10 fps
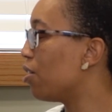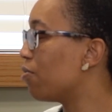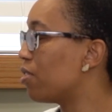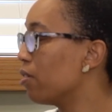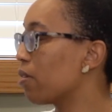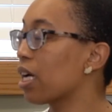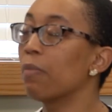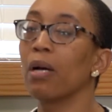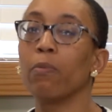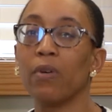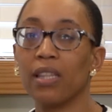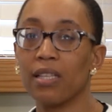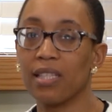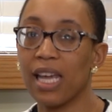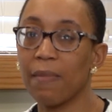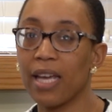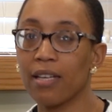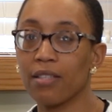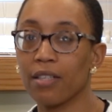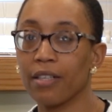you still come up with the same
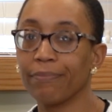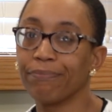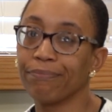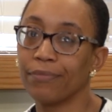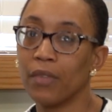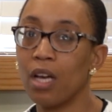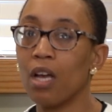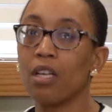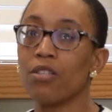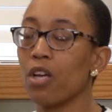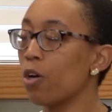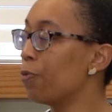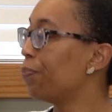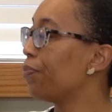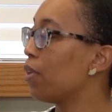answer. So